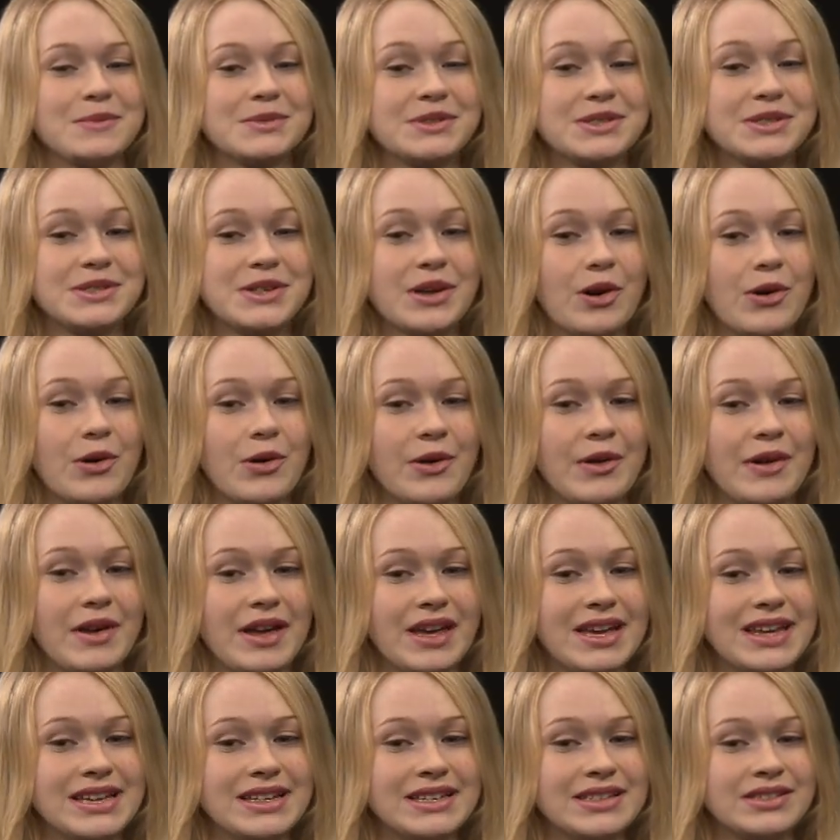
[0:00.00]
So
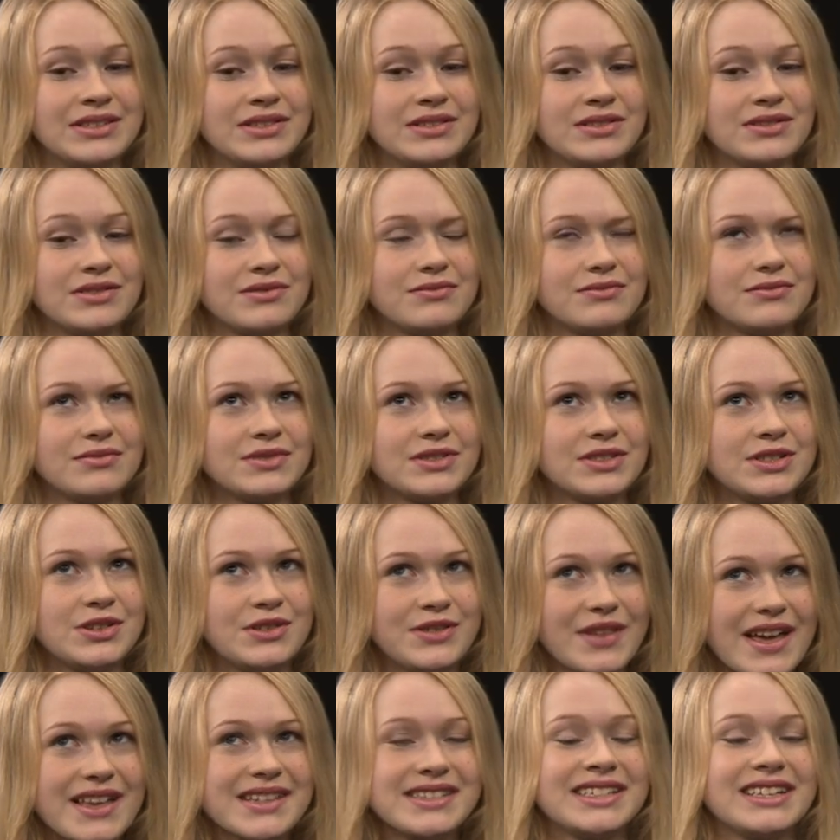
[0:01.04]
in
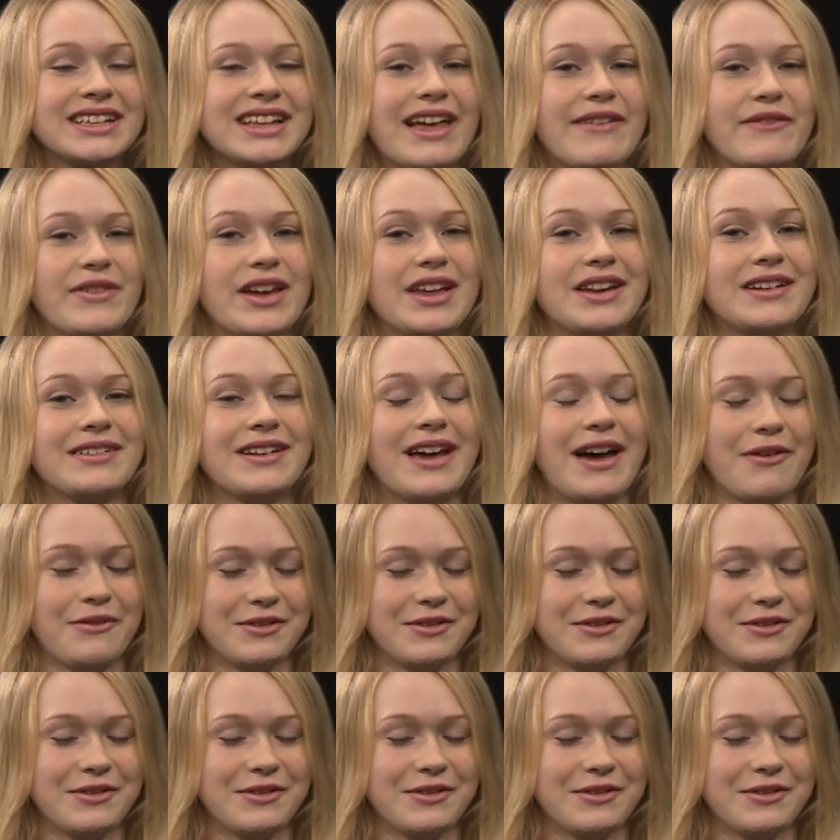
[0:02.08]
2011,